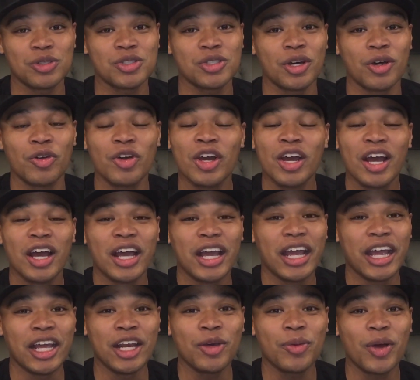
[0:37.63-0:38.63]
So
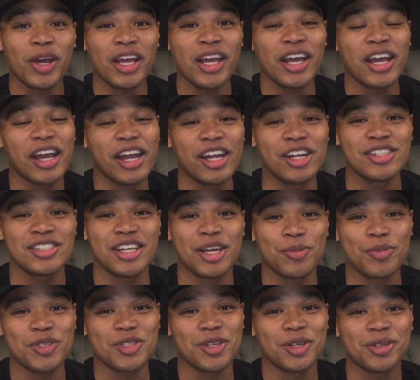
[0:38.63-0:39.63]
anyway, here's the
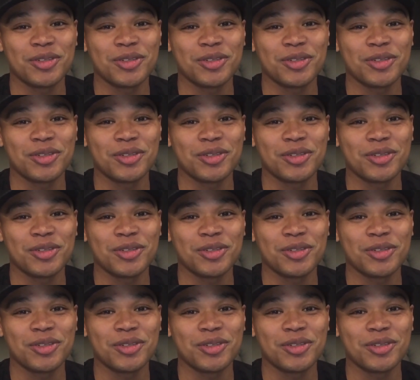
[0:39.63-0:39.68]
episode.